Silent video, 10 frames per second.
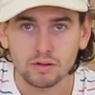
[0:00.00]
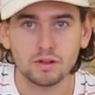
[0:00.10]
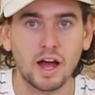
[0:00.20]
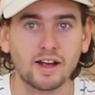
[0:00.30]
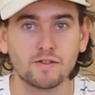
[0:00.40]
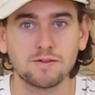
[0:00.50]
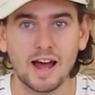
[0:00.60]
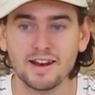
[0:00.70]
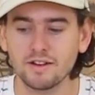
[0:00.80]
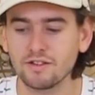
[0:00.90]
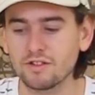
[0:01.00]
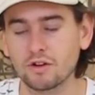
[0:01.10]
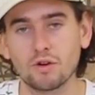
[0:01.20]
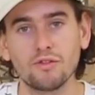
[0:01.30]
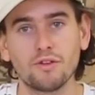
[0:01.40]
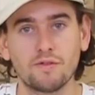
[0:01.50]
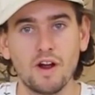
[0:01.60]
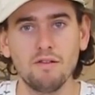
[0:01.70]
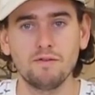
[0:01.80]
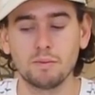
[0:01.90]
like flatness across the
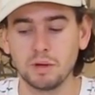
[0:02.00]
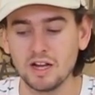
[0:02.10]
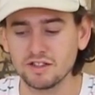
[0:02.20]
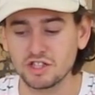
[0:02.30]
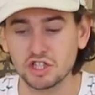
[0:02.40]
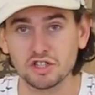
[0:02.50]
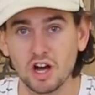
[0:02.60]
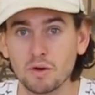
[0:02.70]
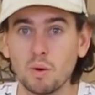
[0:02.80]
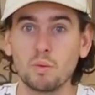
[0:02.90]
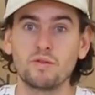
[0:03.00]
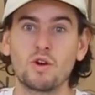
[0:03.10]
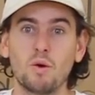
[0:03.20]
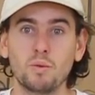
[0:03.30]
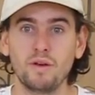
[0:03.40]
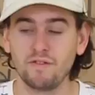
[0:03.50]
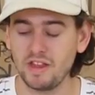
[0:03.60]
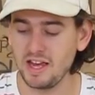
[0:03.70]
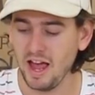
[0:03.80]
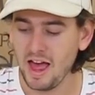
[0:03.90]
front for blunts, just like what we've got with
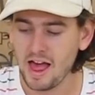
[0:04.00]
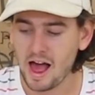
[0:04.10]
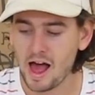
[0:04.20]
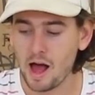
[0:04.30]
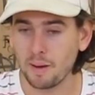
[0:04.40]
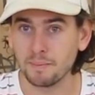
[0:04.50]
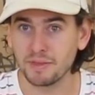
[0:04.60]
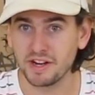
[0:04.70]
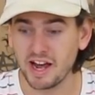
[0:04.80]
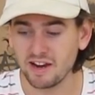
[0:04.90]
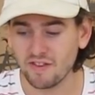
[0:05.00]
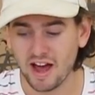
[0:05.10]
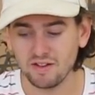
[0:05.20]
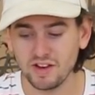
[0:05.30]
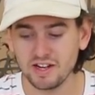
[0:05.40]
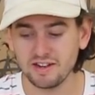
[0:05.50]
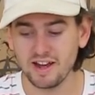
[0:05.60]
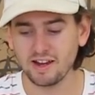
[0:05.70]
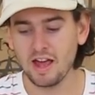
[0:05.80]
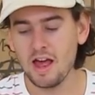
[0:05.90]
the native Advent
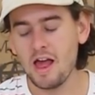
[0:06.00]
deck.